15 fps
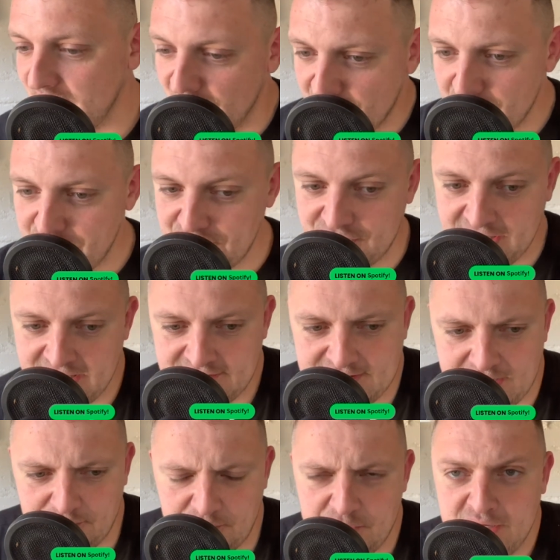those things
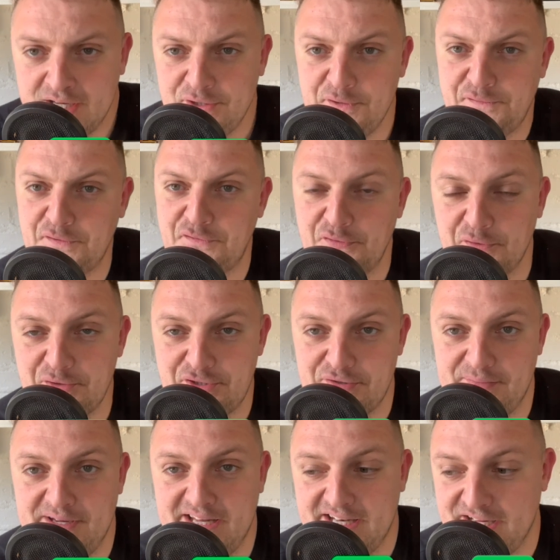that used to torture
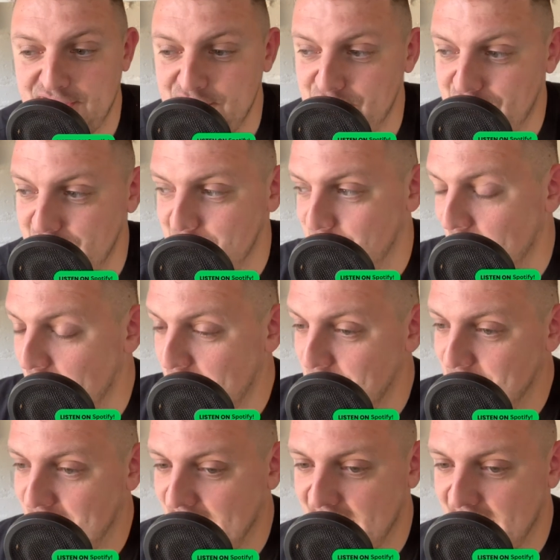me and that used to bother me and